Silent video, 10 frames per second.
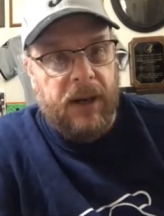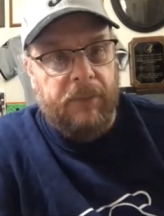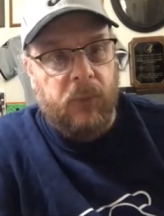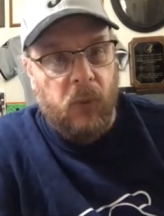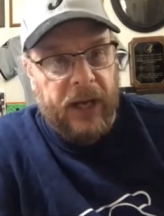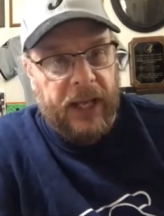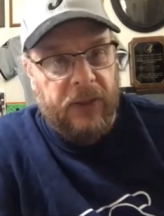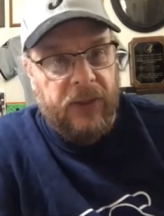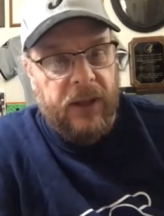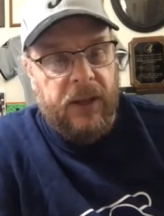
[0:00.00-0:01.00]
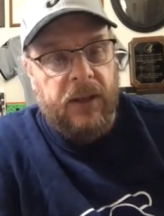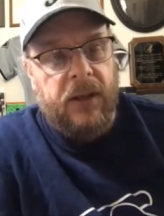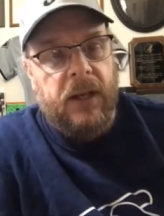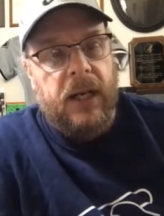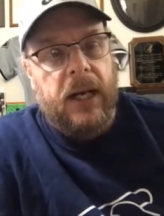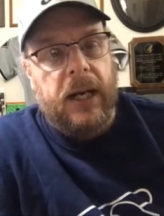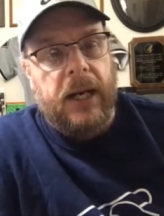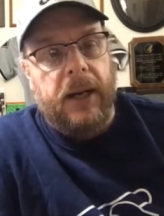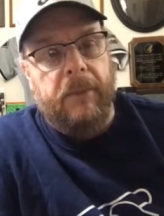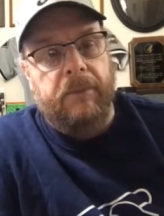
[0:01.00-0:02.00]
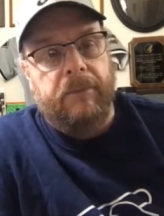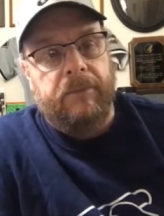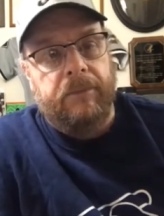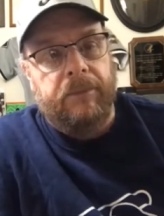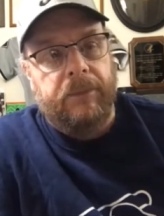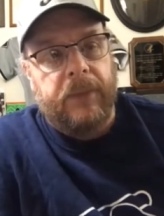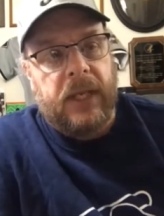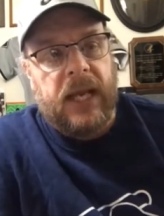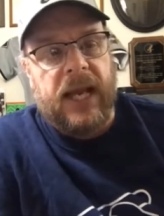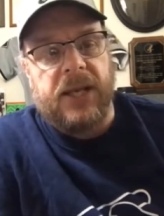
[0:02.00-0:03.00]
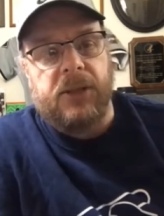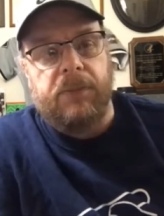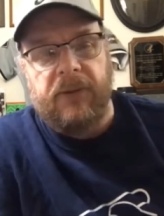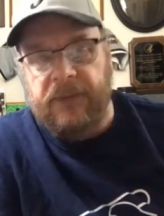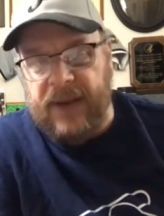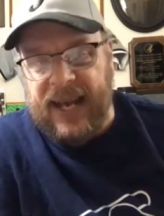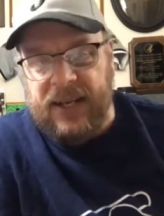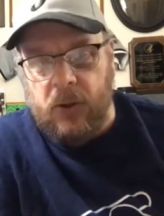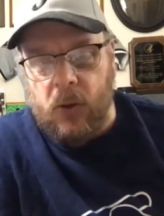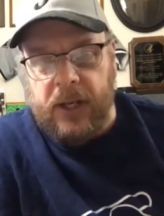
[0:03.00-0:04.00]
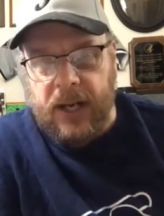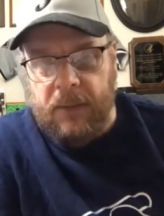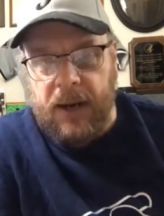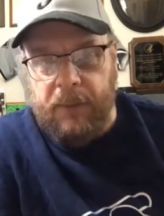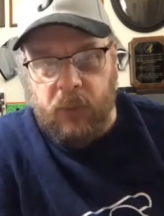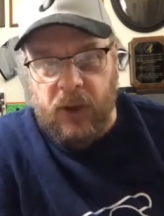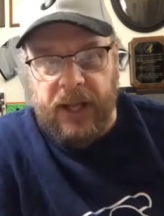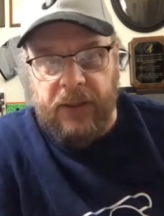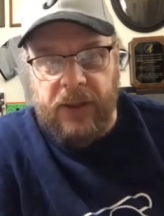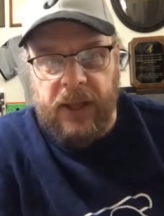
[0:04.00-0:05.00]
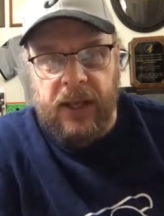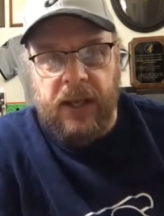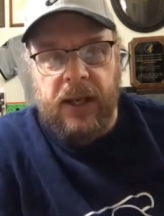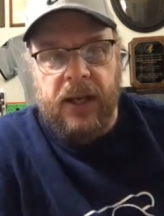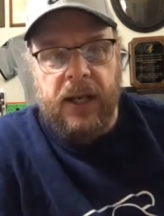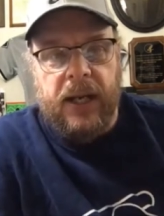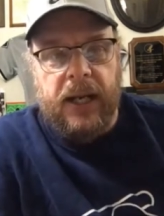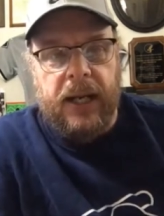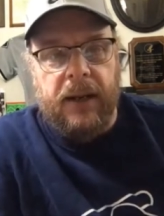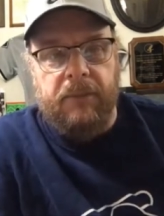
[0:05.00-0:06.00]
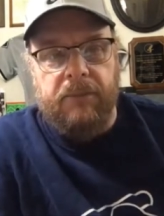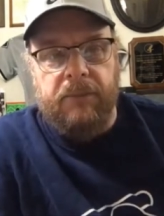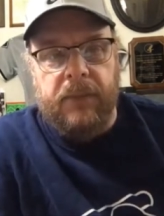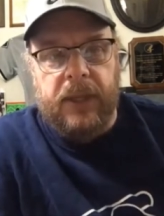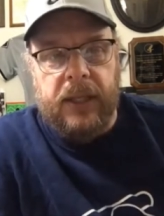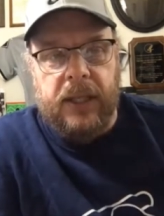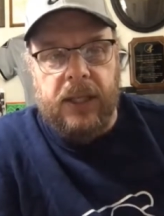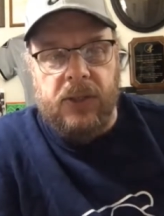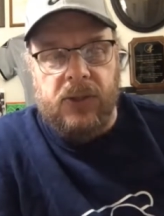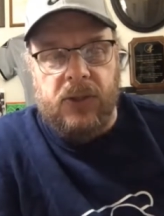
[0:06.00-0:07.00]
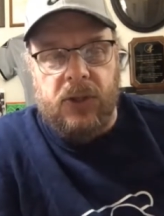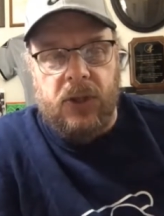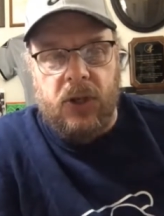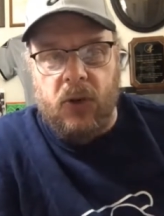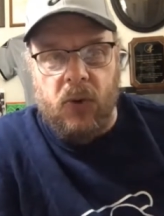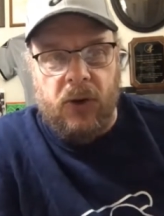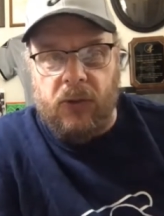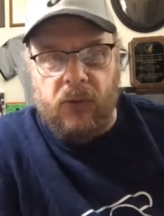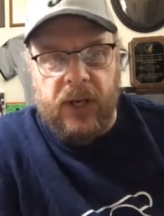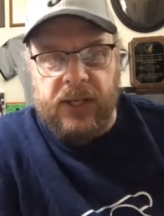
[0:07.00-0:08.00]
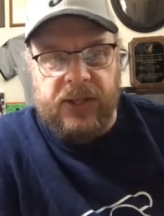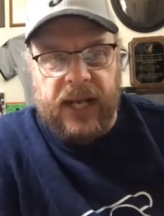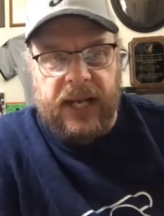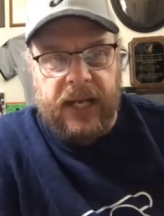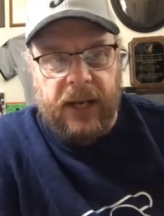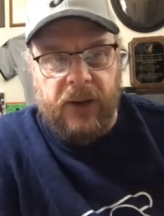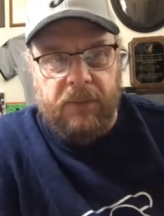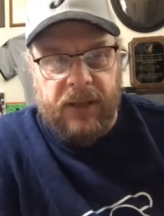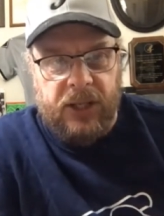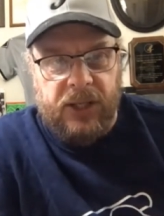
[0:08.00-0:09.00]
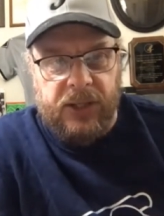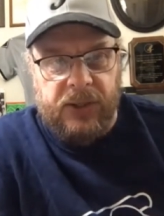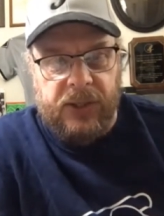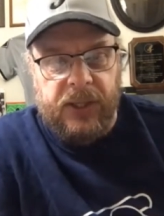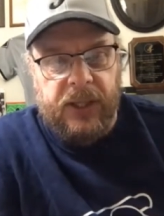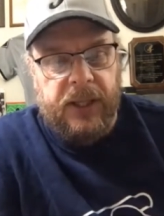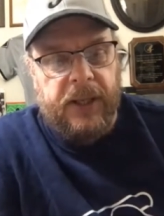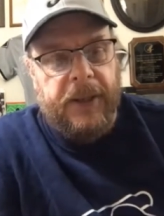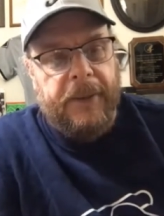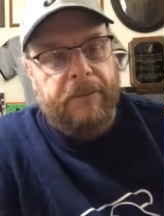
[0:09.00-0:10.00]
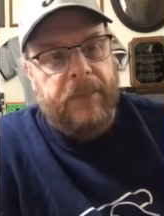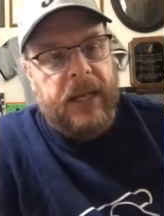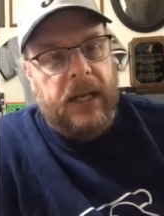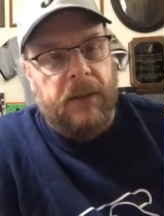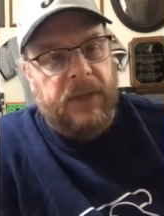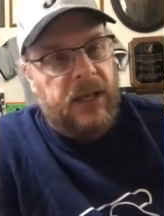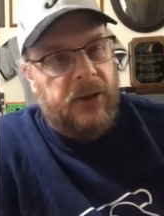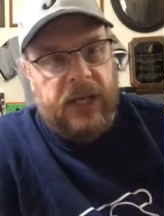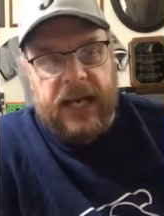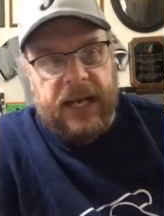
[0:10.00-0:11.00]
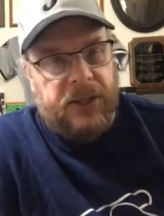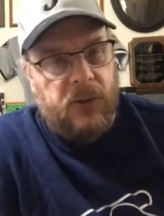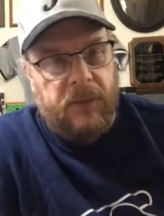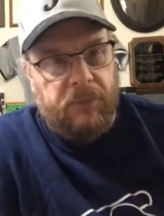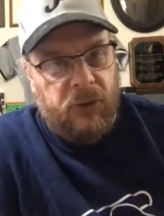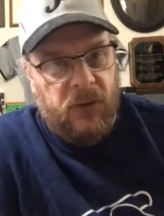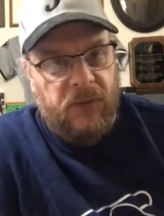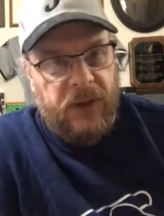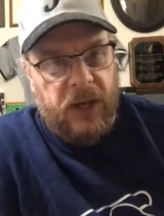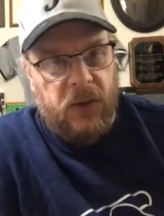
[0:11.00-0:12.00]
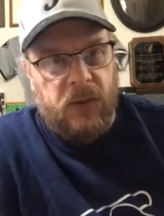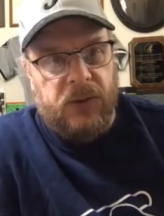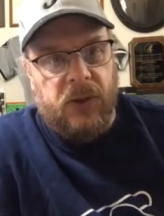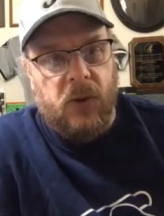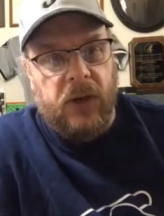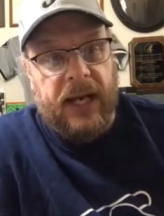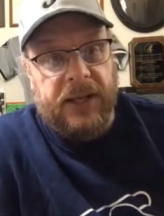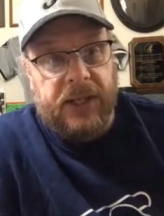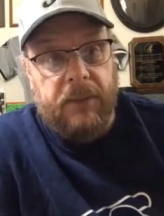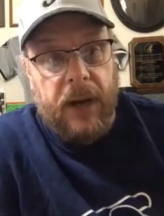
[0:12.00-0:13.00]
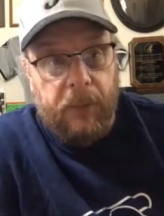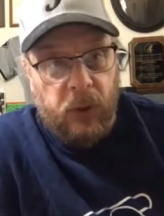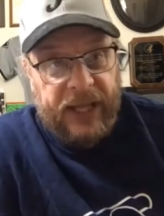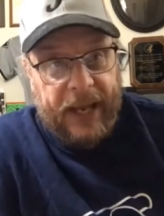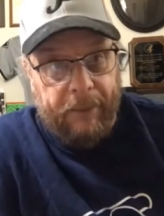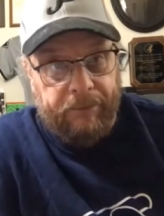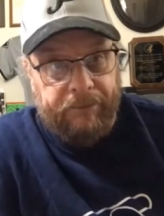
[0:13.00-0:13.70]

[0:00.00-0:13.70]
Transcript: up with, um, he has to perfect or come up with um, his two or three secondary pitches. Um, either he has to improve those or he has to come up with them.